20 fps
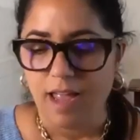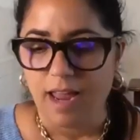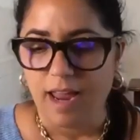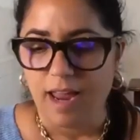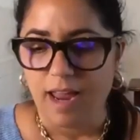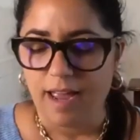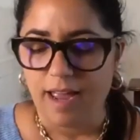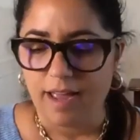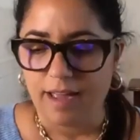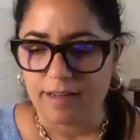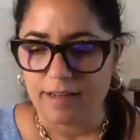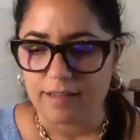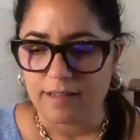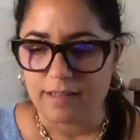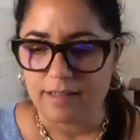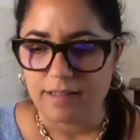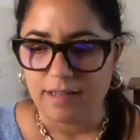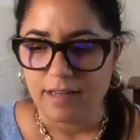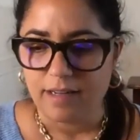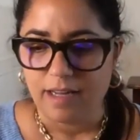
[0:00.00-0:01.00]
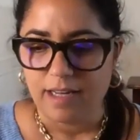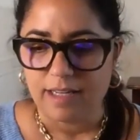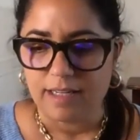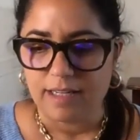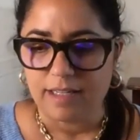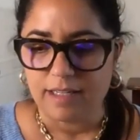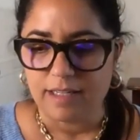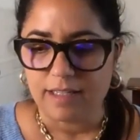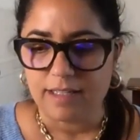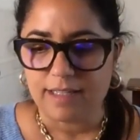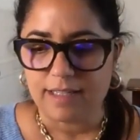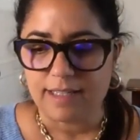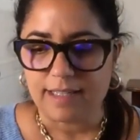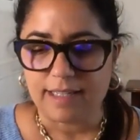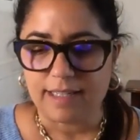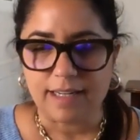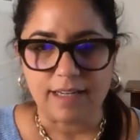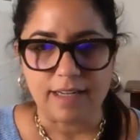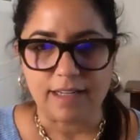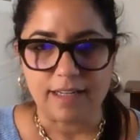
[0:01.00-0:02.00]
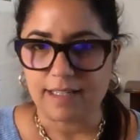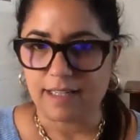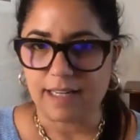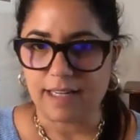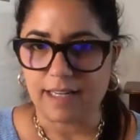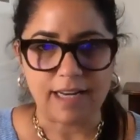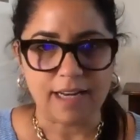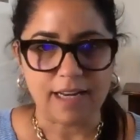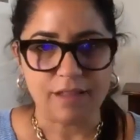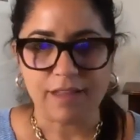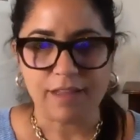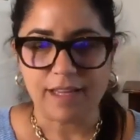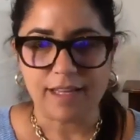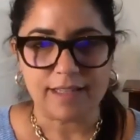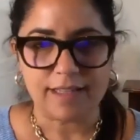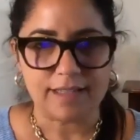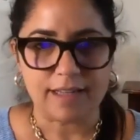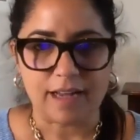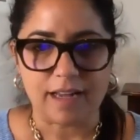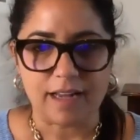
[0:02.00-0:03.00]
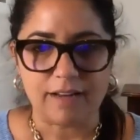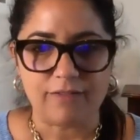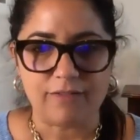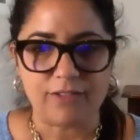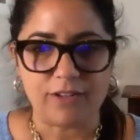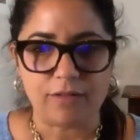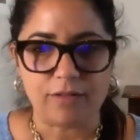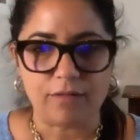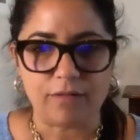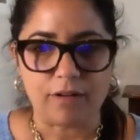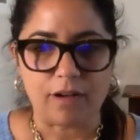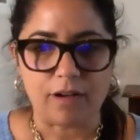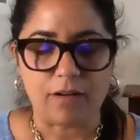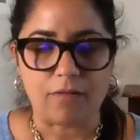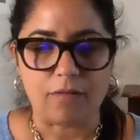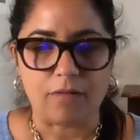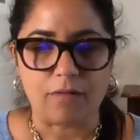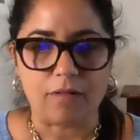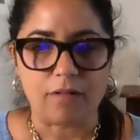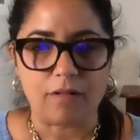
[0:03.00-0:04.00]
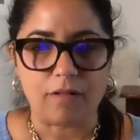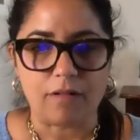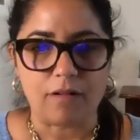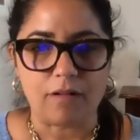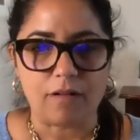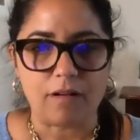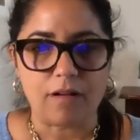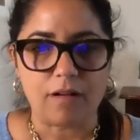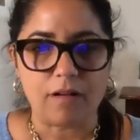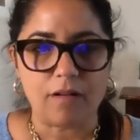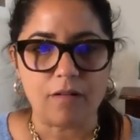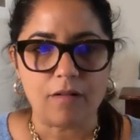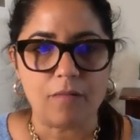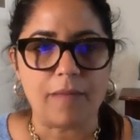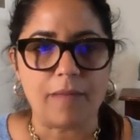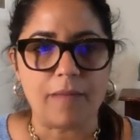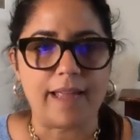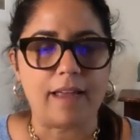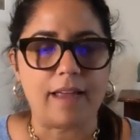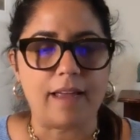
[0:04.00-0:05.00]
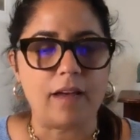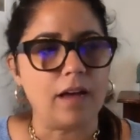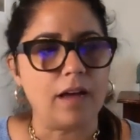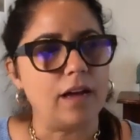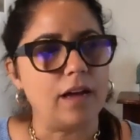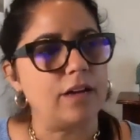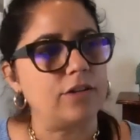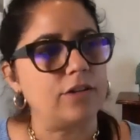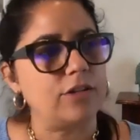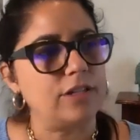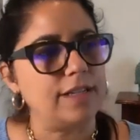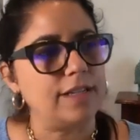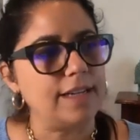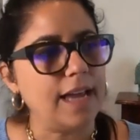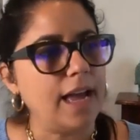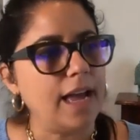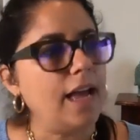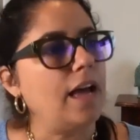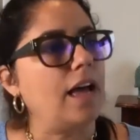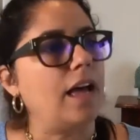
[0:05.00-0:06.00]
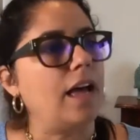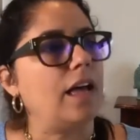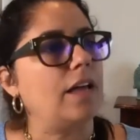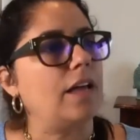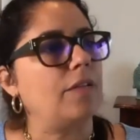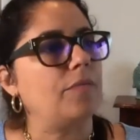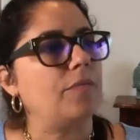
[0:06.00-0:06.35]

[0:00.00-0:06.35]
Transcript: And did anything inside of you go, oh my gosh, yeah,